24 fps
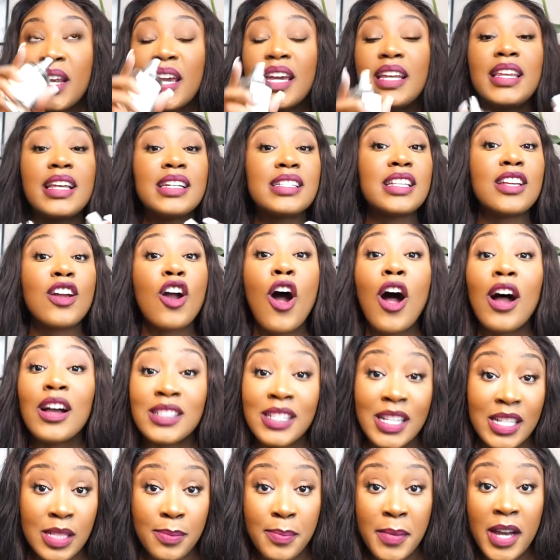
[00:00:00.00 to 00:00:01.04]
it doesn't
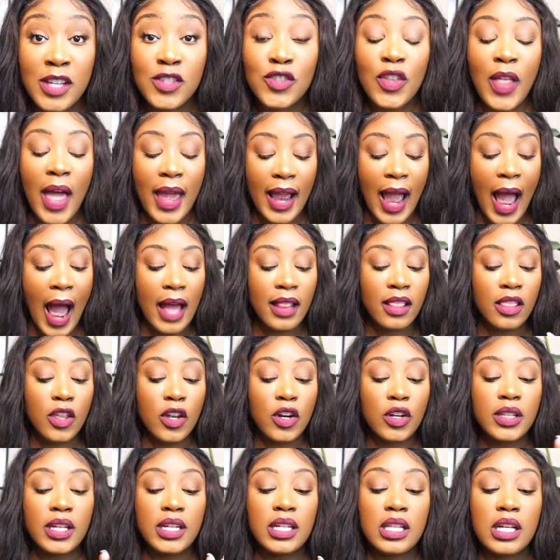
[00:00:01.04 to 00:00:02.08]
cost as much. Like I
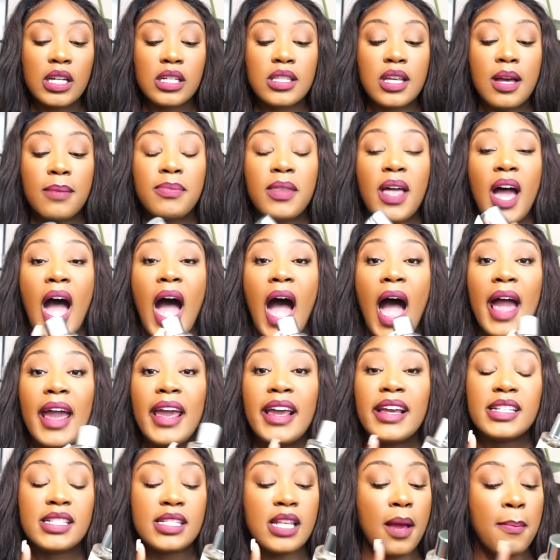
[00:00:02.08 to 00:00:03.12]
literally looked up the
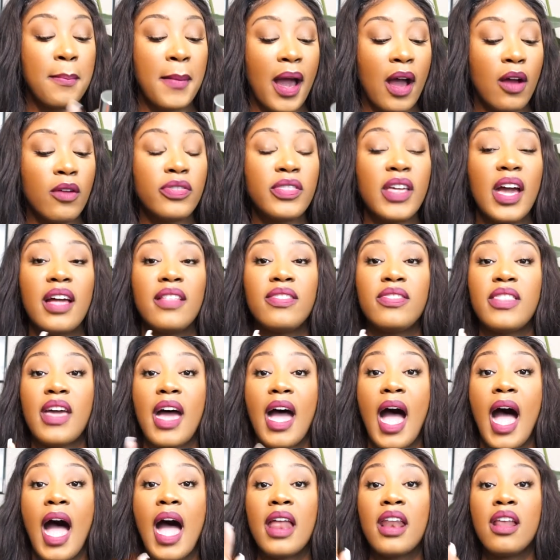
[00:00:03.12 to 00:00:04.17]
highest amount that
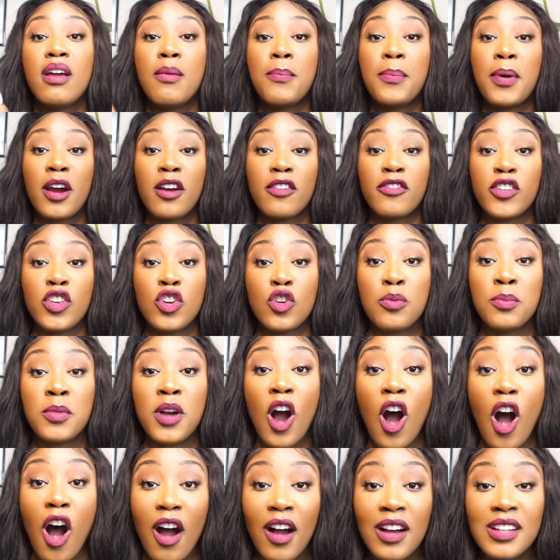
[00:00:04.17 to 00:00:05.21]
that perfume
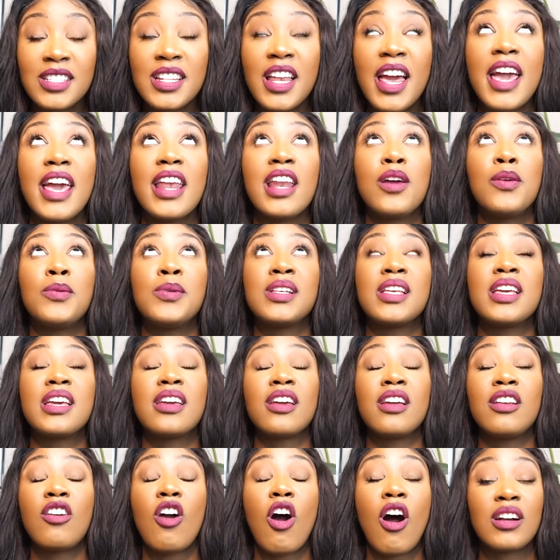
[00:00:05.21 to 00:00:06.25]
costs and it
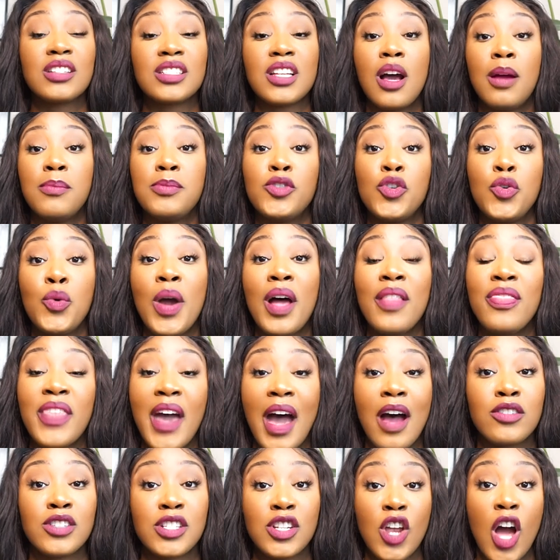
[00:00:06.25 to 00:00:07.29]
can cost up to a
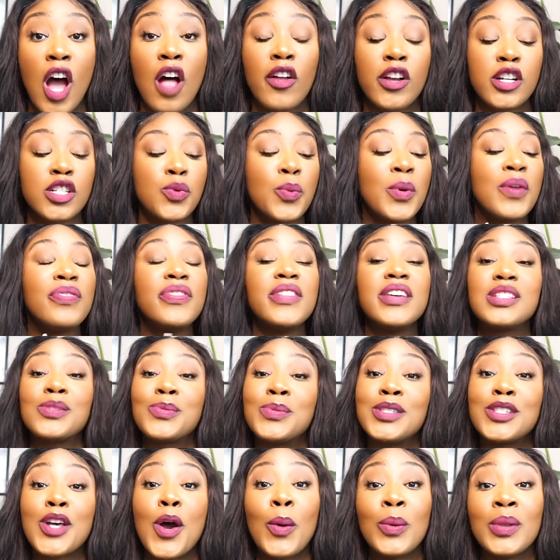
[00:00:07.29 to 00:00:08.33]
thousand dollars when this
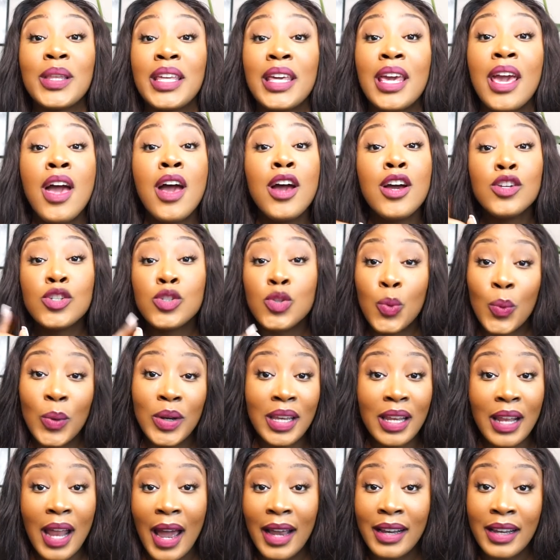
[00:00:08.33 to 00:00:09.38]
one's only
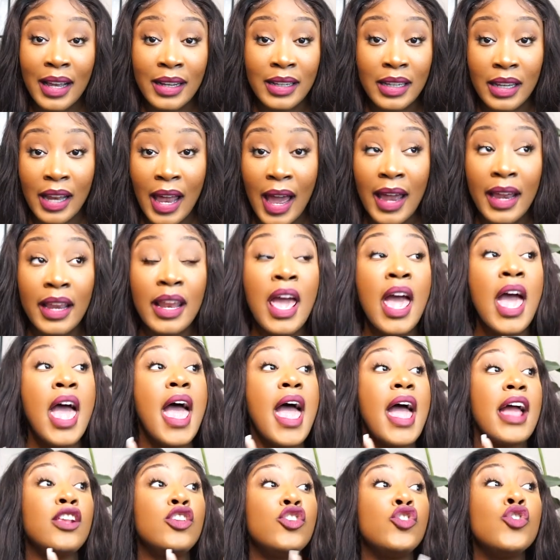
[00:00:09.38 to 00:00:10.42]
$29.99
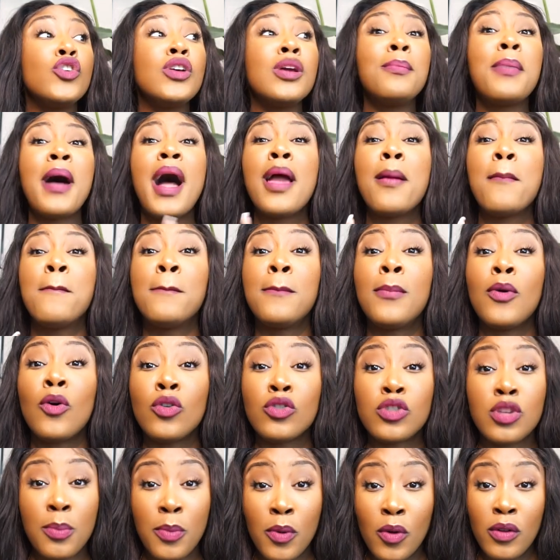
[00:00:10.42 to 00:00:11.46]
and you can buy
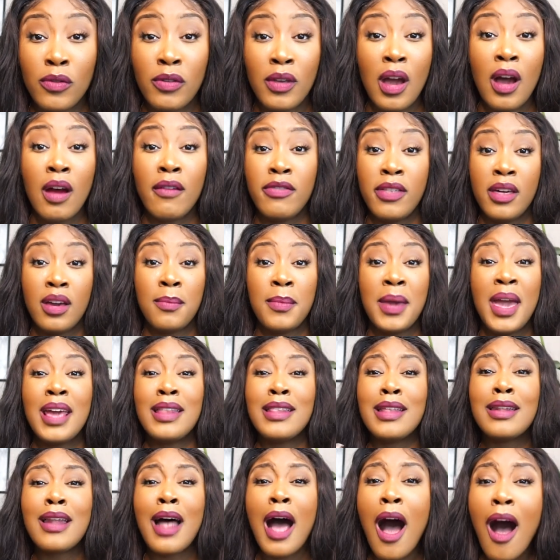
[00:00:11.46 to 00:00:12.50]
multiple of them
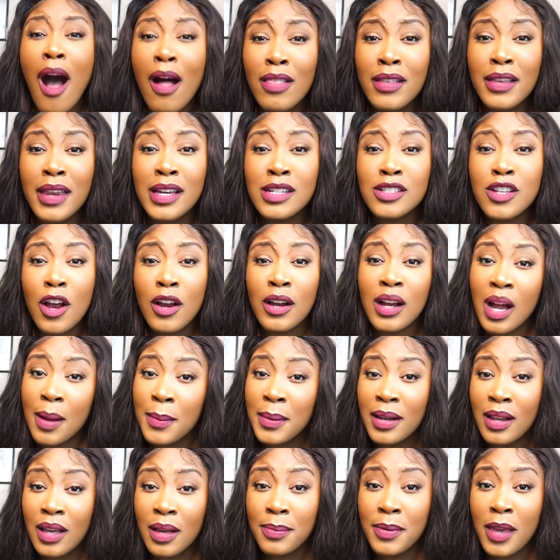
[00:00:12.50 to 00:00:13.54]
and then the holidays are
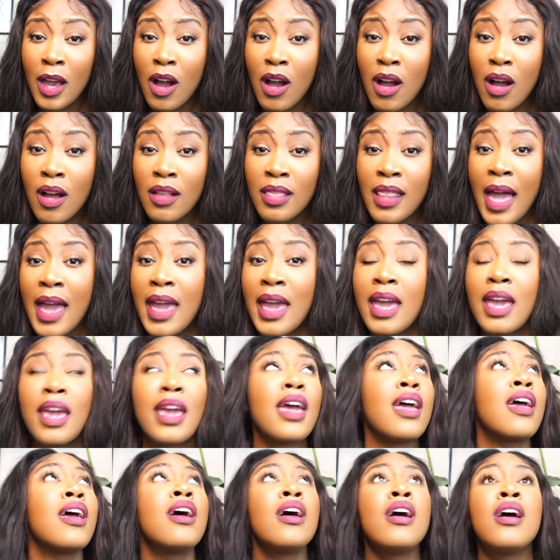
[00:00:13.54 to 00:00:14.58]
coming up y'all
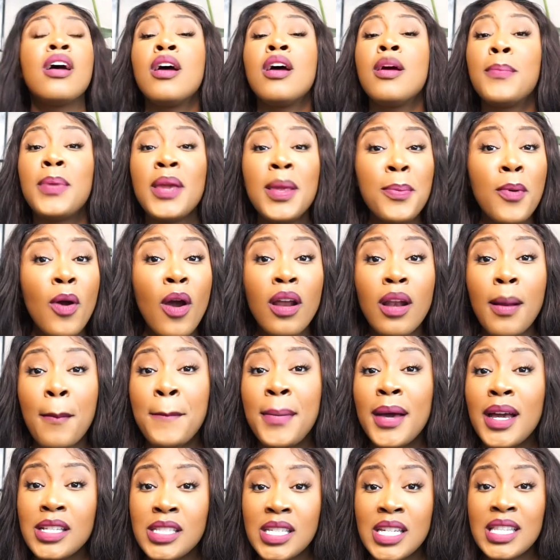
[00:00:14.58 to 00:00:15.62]
like people on a
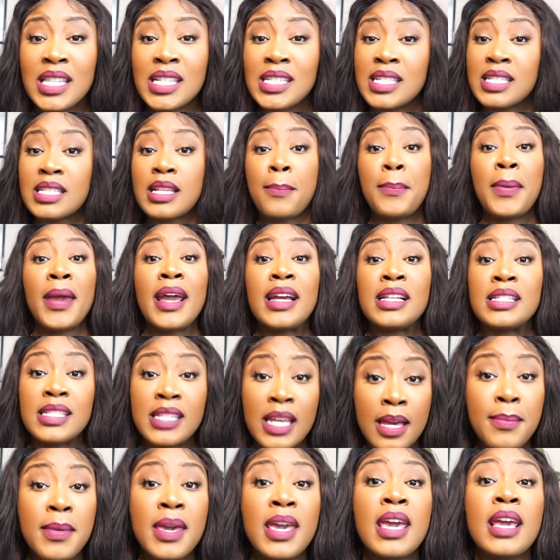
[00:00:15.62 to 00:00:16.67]
budget this is a
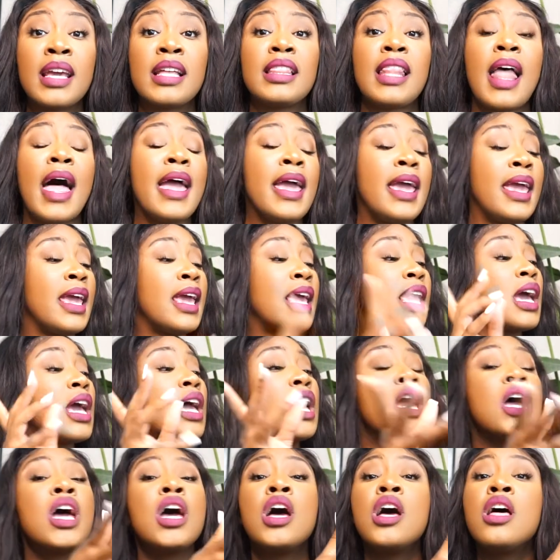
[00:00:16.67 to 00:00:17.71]
pandemic like
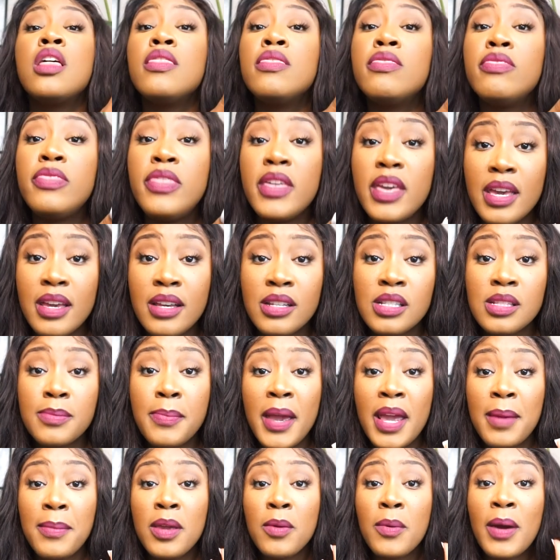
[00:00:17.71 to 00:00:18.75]
this
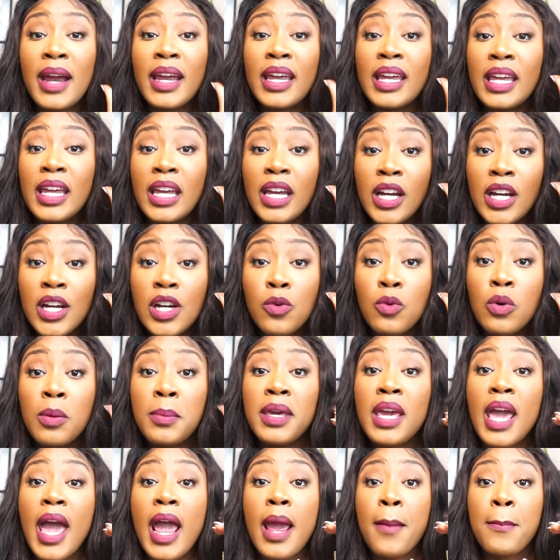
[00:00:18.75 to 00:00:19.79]
baby right here will
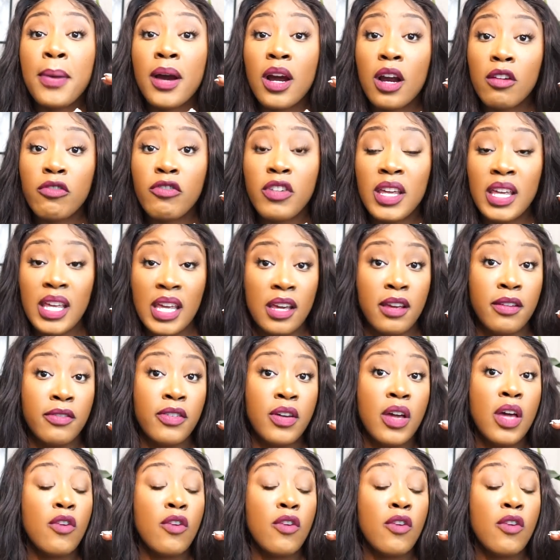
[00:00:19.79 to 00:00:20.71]
be a perfect gift